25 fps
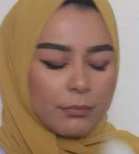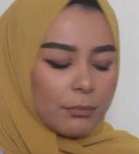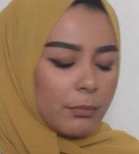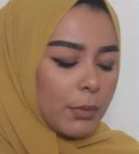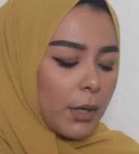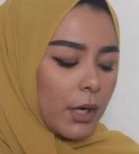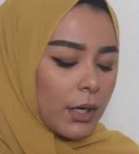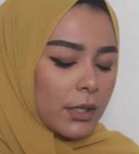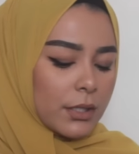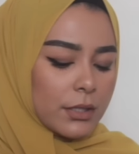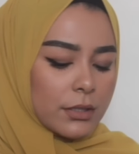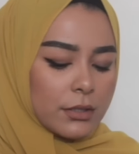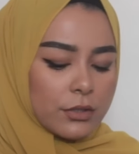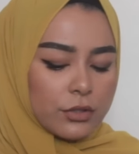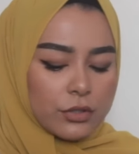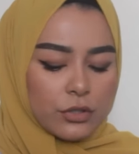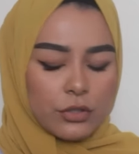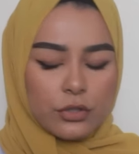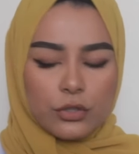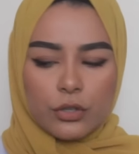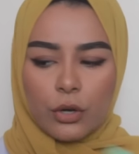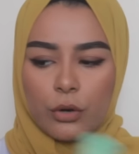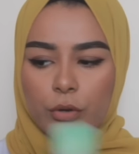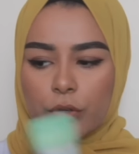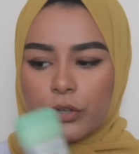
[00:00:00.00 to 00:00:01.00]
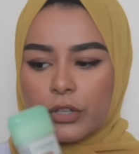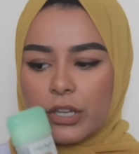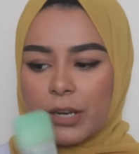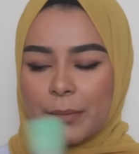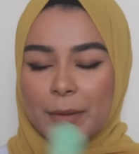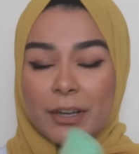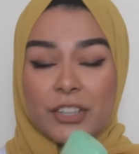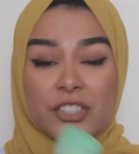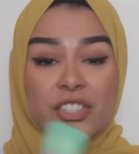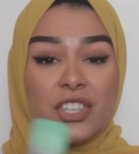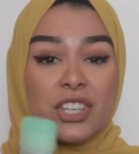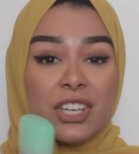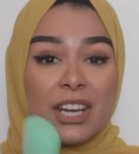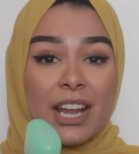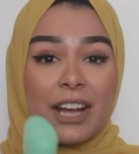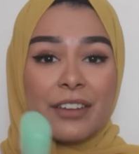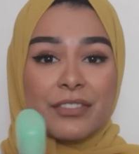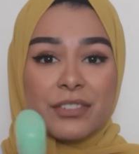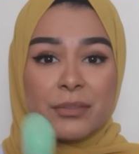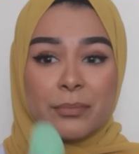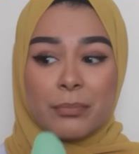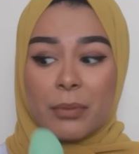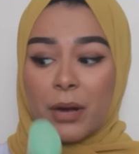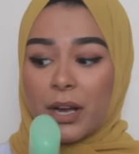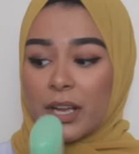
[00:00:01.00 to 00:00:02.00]
but it's so good. I'm actually going to
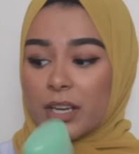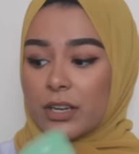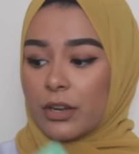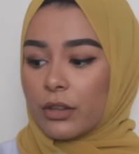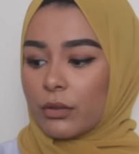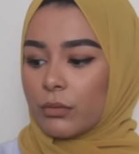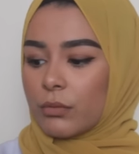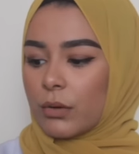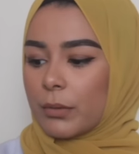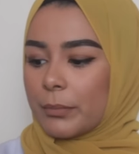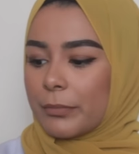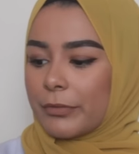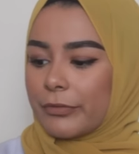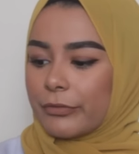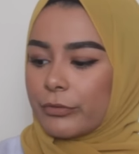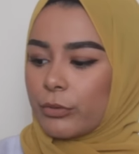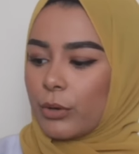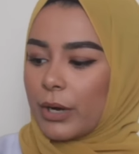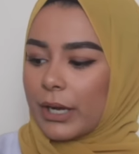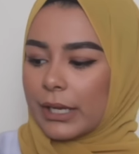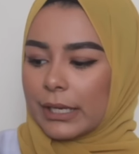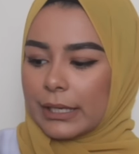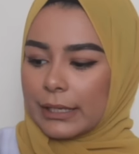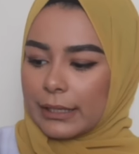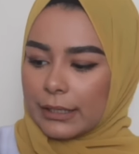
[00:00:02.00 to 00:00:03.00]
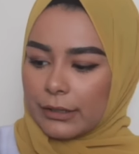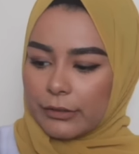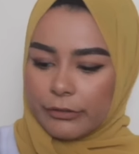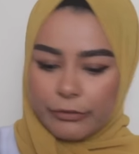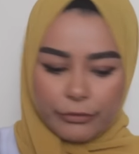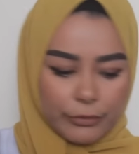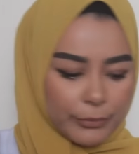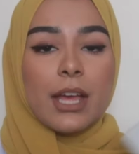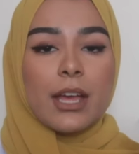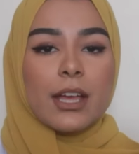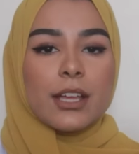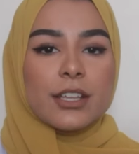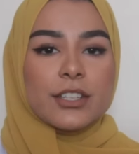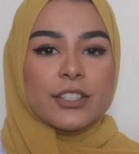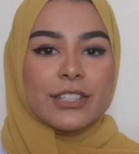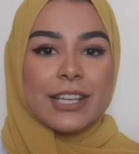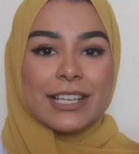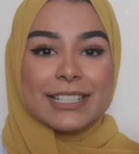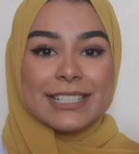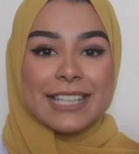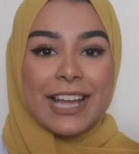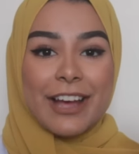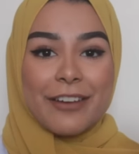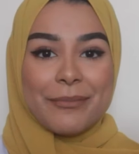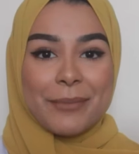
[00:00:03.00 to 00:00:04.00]
have to buy another one before I leave.
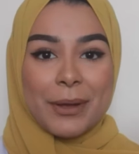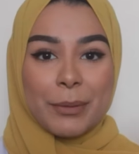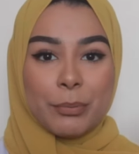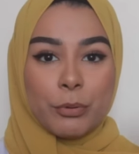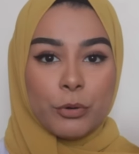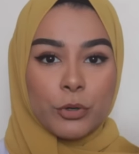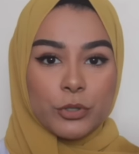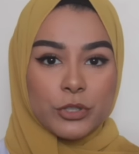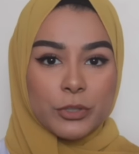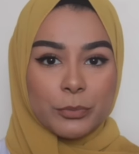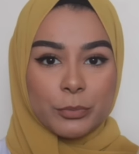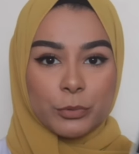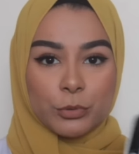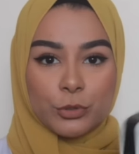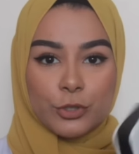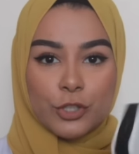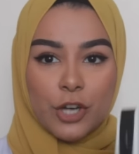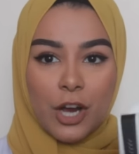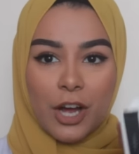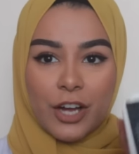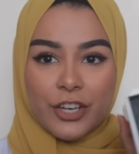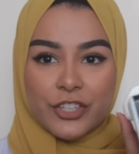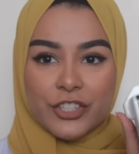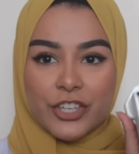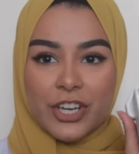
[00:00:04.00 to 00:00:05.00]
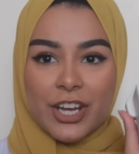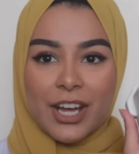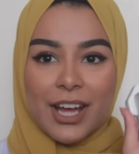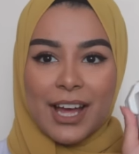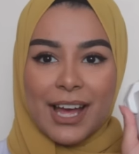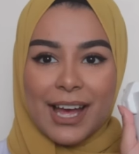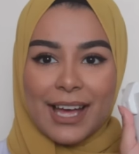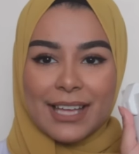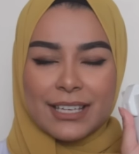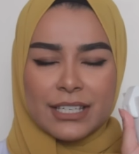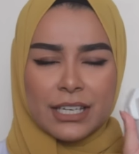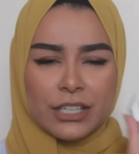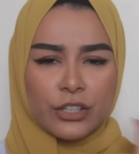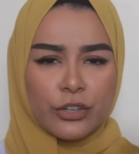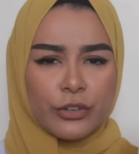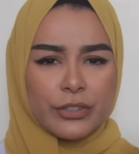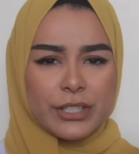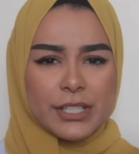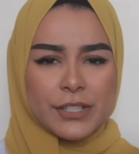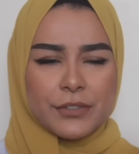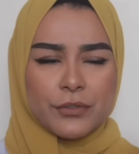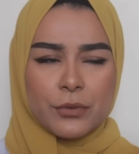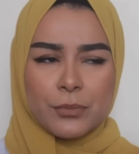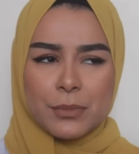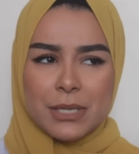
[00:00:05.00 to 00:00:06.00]
Next I have my portable charger and I got
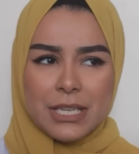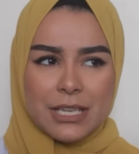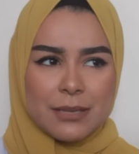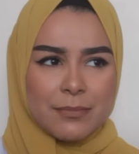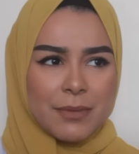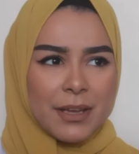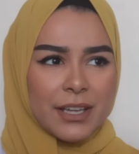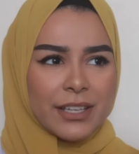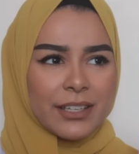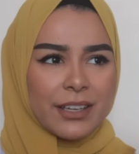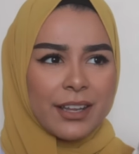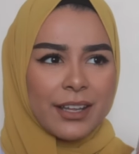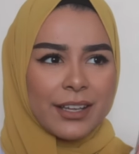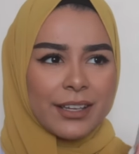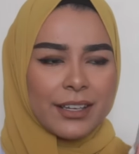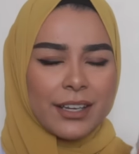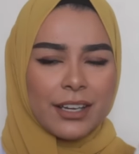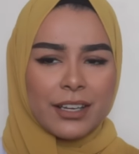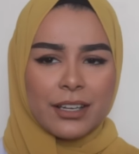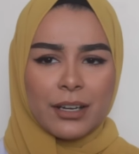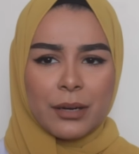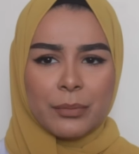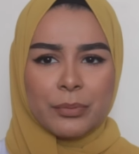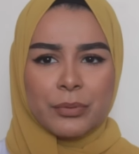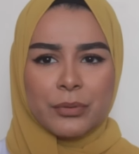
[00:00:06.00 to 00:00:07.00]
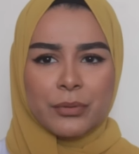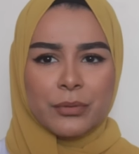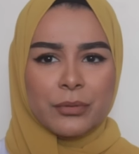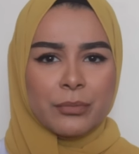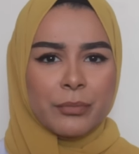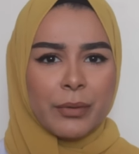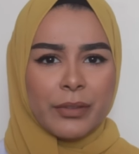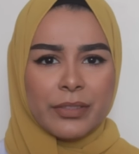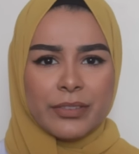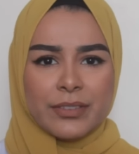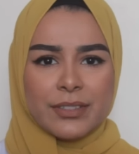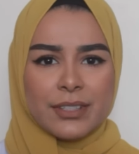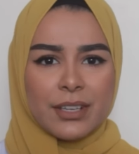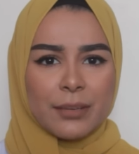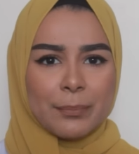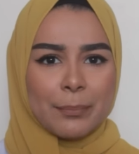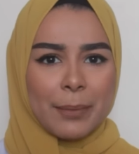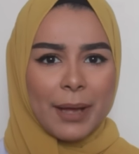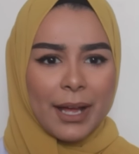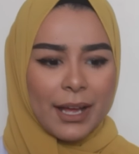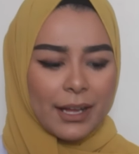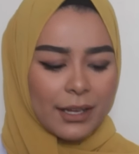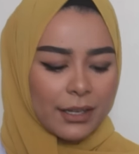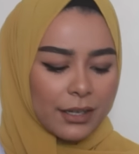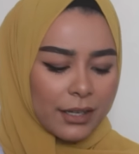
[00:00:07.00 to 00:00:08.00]
this from eBay like a couple months
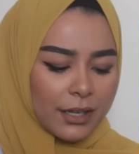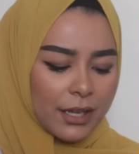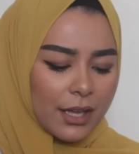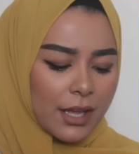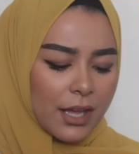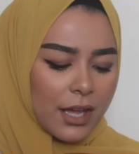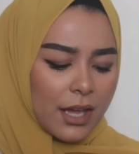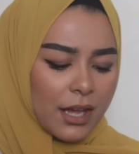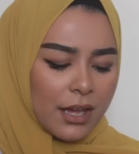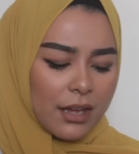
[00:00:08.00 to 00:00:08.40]
back